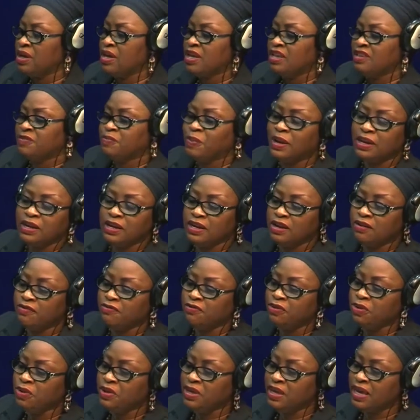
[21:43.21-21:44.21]
Spending a
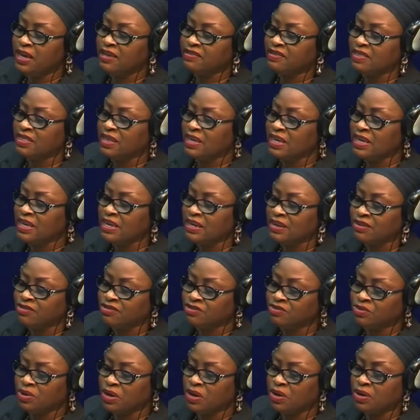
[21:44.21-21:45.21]
few years in the
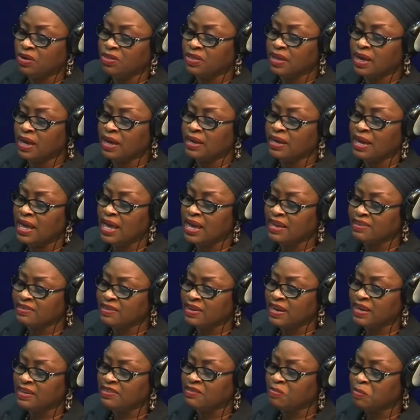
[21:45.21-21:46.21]
industry under an
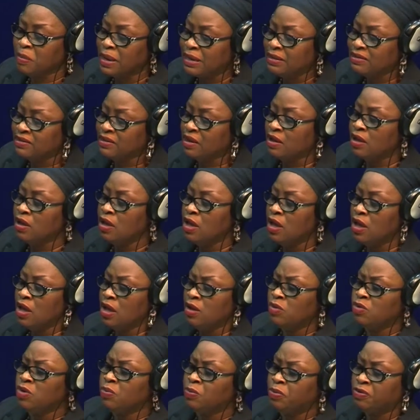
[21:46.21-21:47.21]
excellent mentor
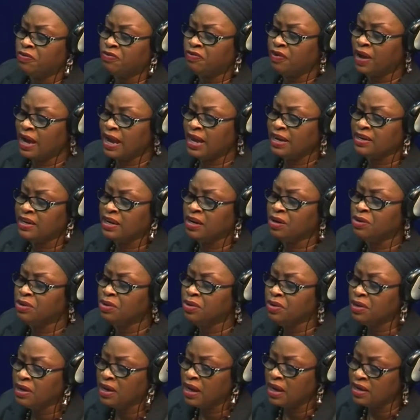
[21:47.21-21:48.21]
will provide a
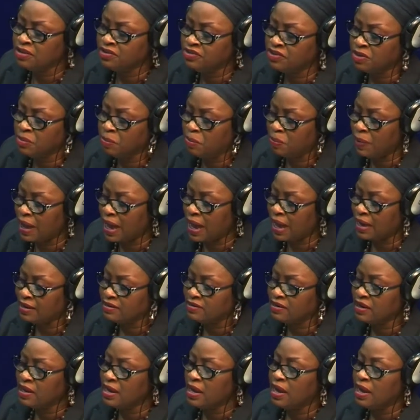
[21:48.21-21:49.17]
good launching pad.